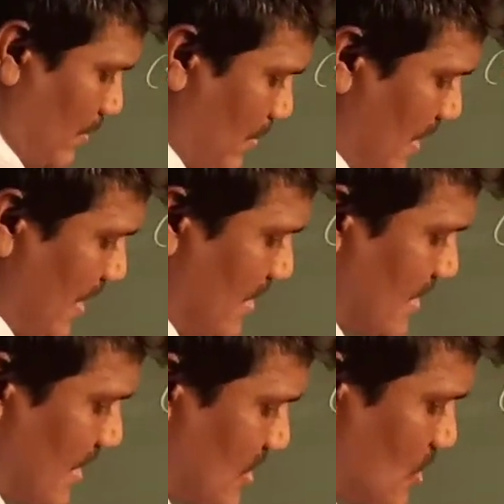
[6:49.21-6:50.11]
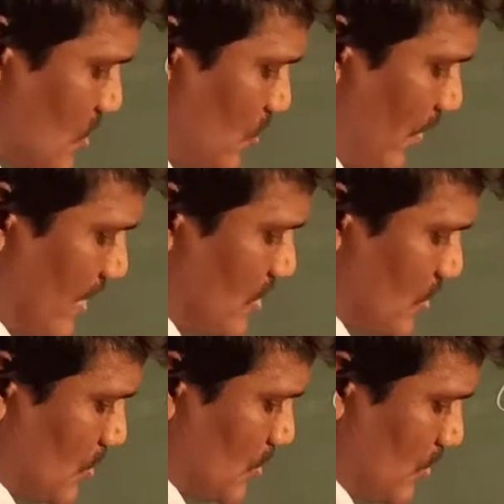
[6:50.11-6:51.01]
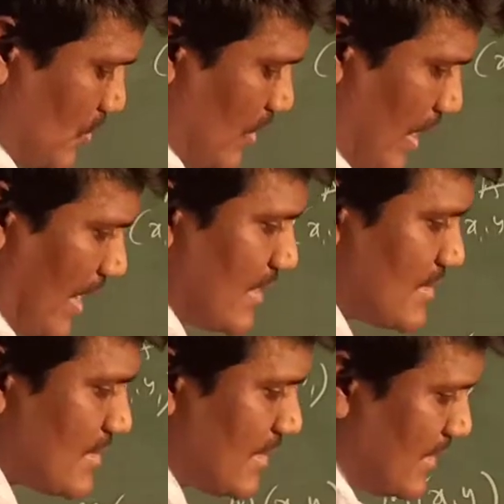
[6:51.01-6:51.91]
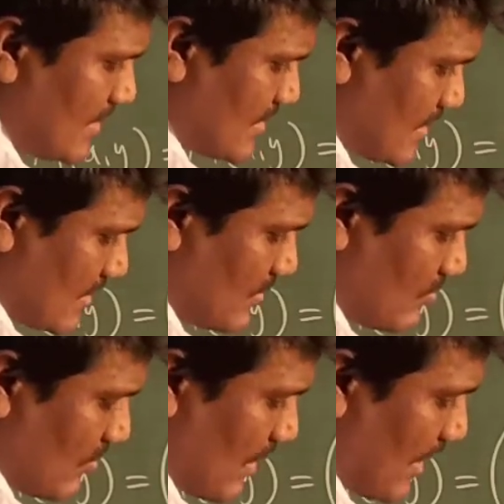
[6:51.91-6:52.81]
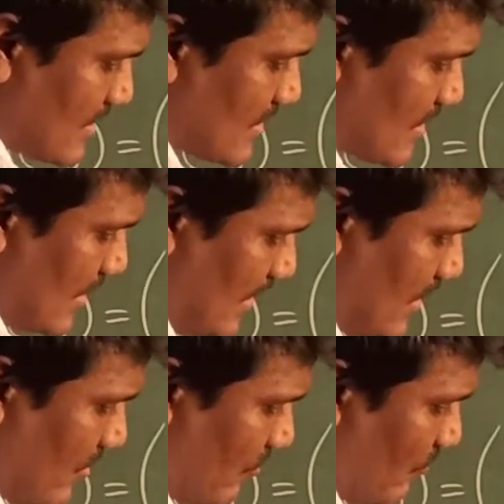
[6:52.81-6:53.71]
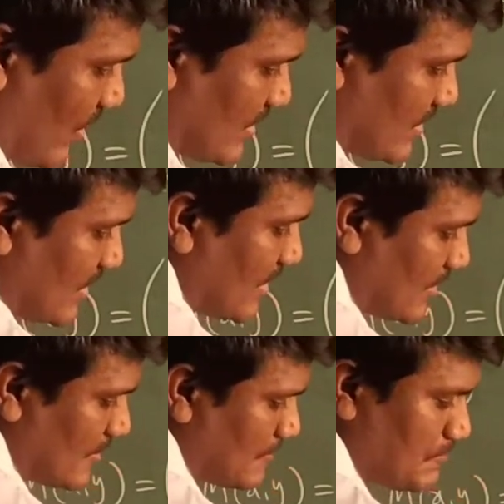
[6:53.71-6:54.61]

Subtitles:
B is x2 y2 and C is x3 y3.